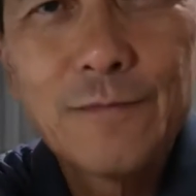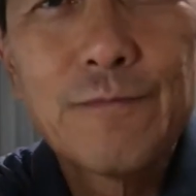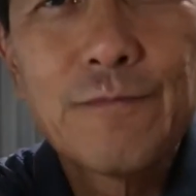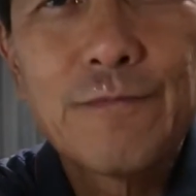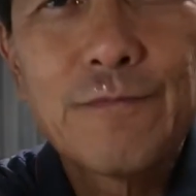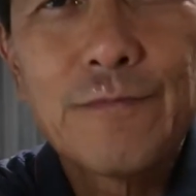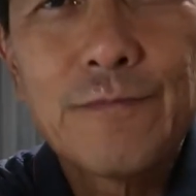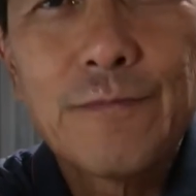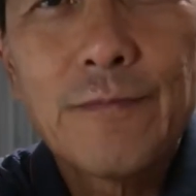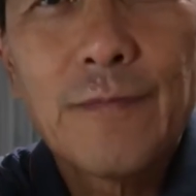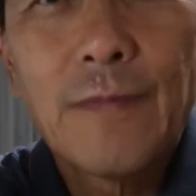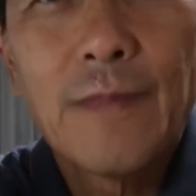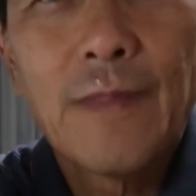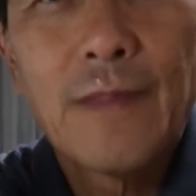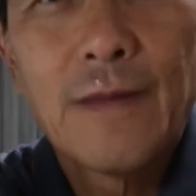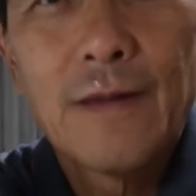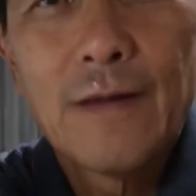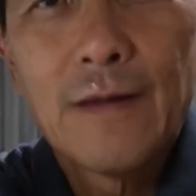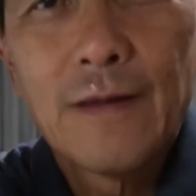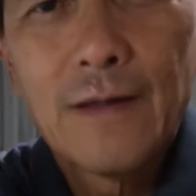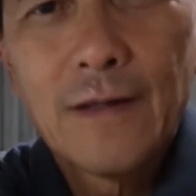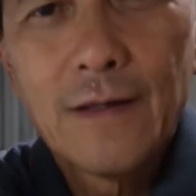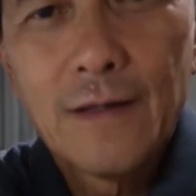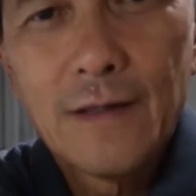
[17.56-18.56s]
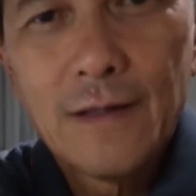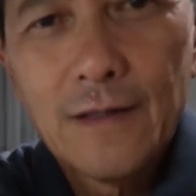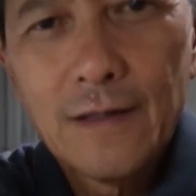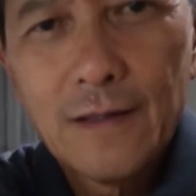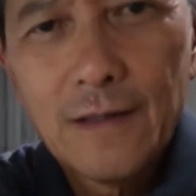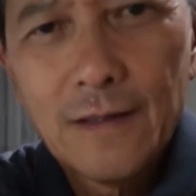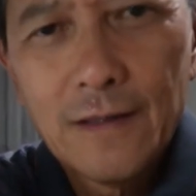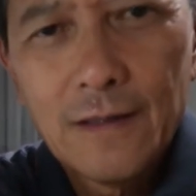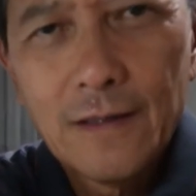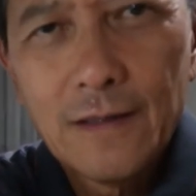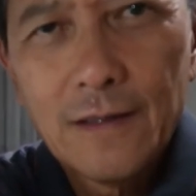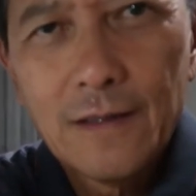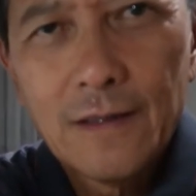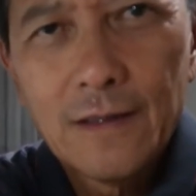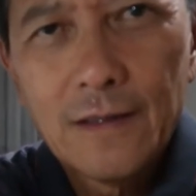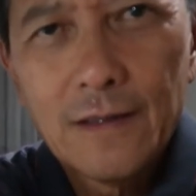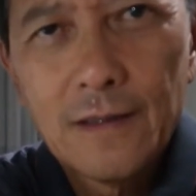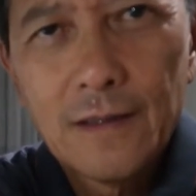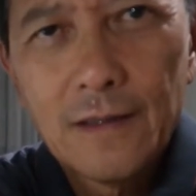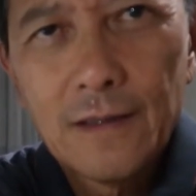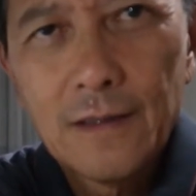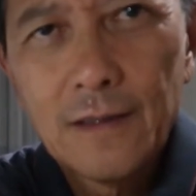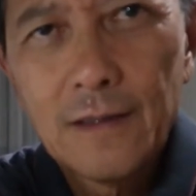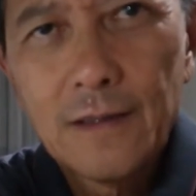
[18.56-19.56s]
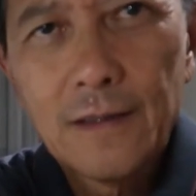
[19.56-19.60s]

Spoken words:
(no one is talking)